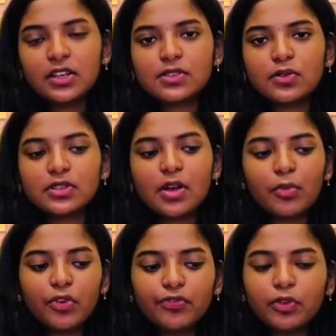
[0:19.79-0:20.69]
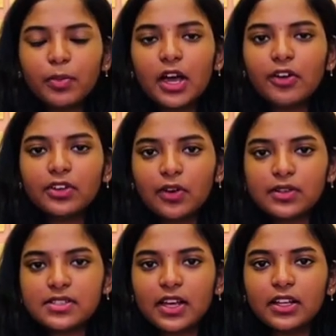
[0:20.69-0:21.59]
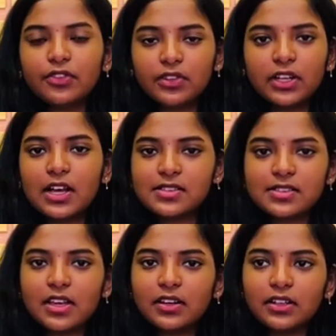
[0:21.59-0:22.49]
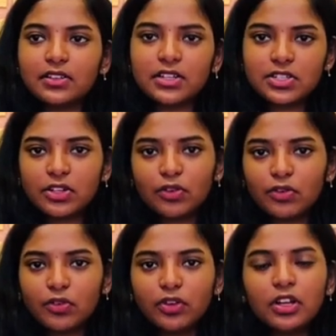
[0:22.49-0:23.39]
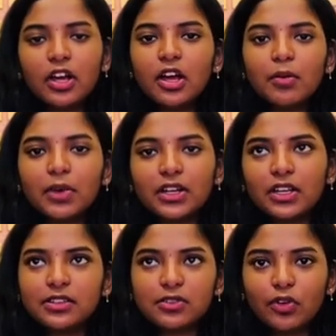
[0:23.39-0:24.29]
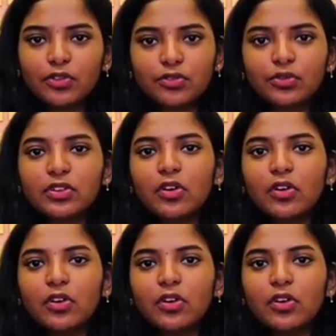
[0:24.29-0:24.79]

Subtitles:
So some of you may have doubts that if the classes are in Russian or not, but it's not true.